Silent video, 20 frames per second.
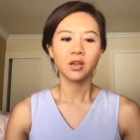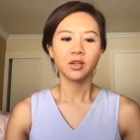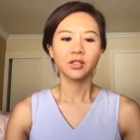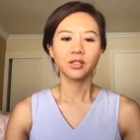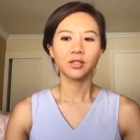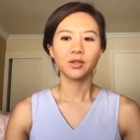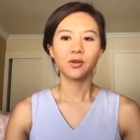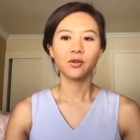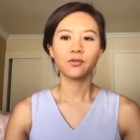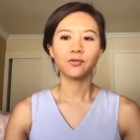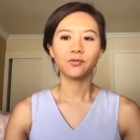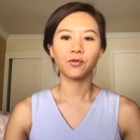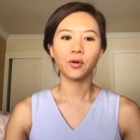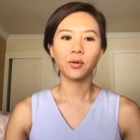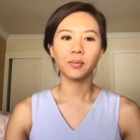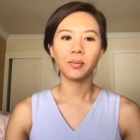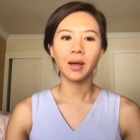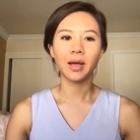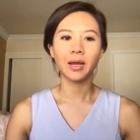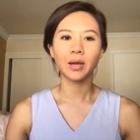So, for
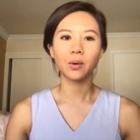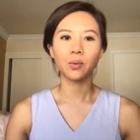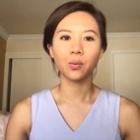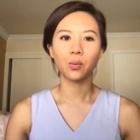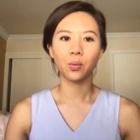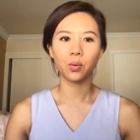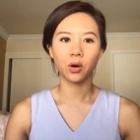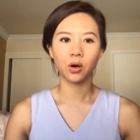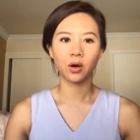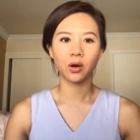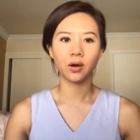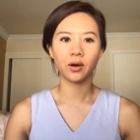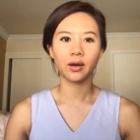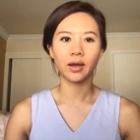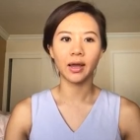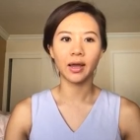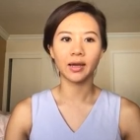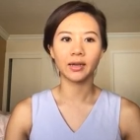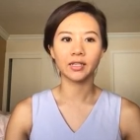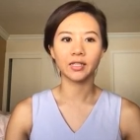my work
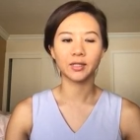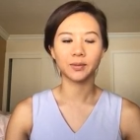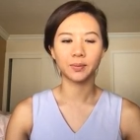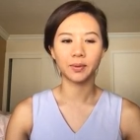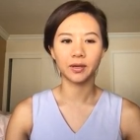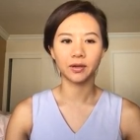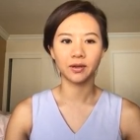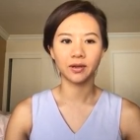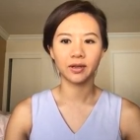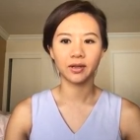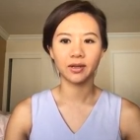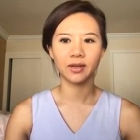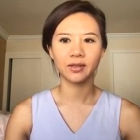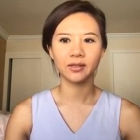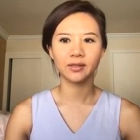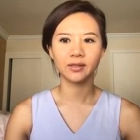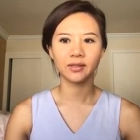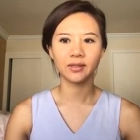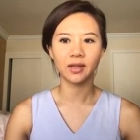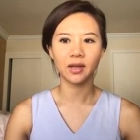
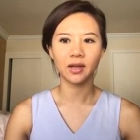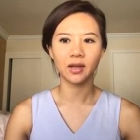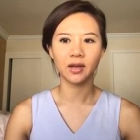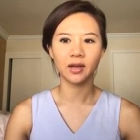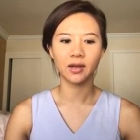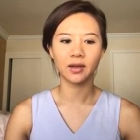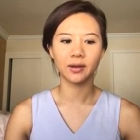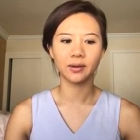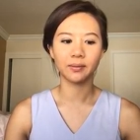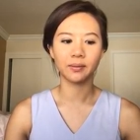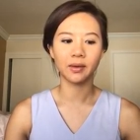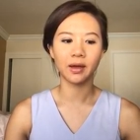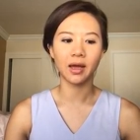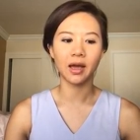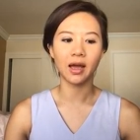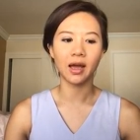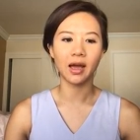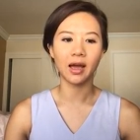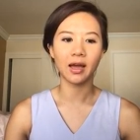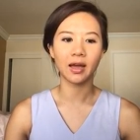experience, um,
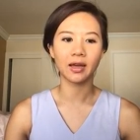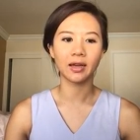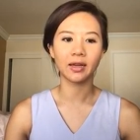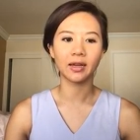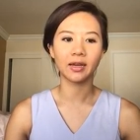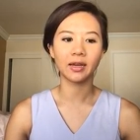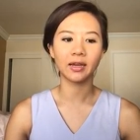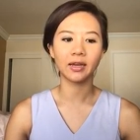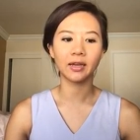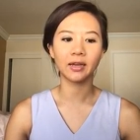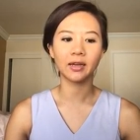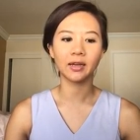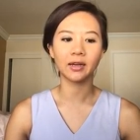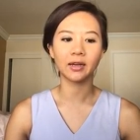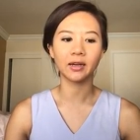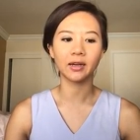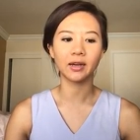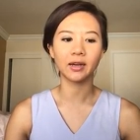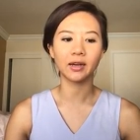I